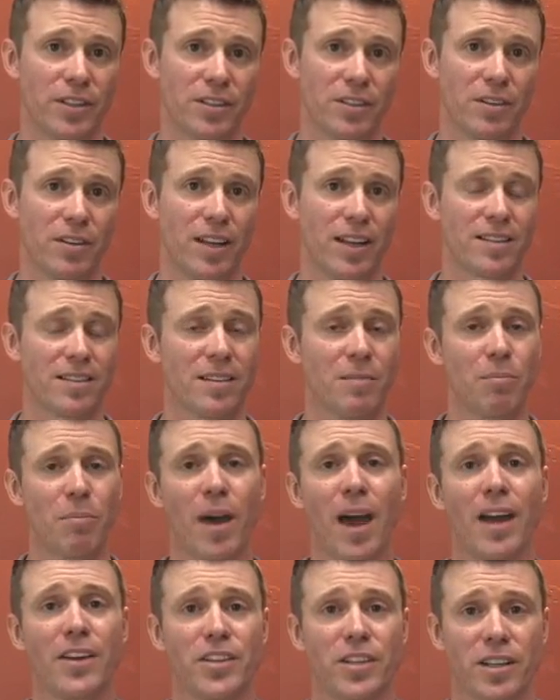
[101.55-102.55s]
And so that's the
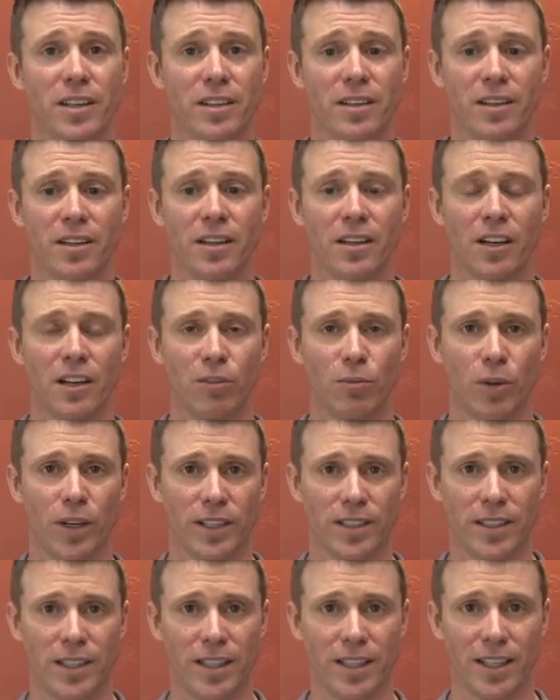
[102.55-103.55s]
magic of
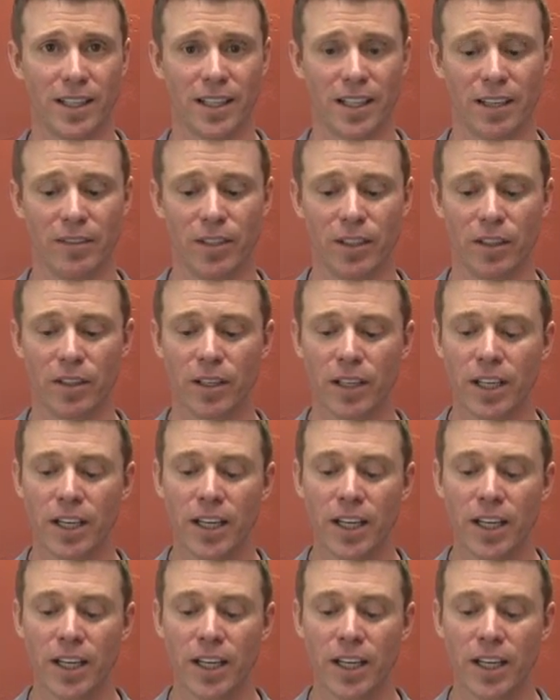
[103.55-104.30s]
what tea can give you.